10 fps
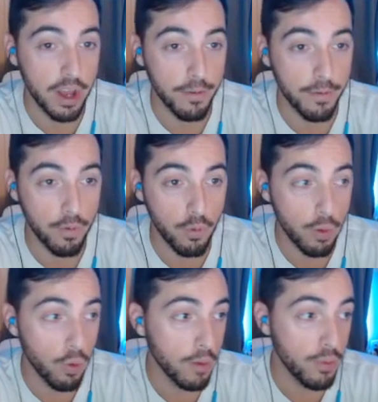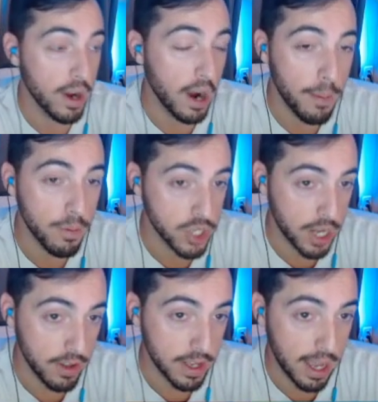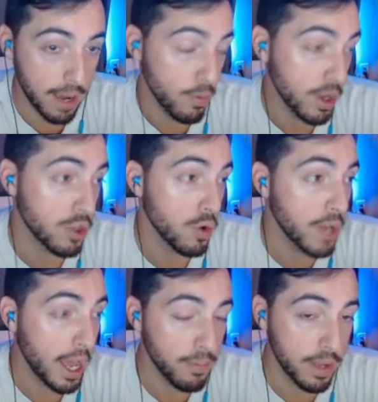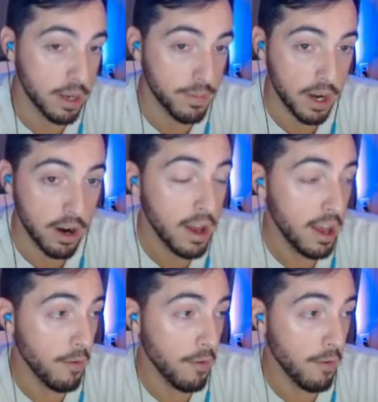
If we want to play a hyperscaling game, we can throw Gangplank up there.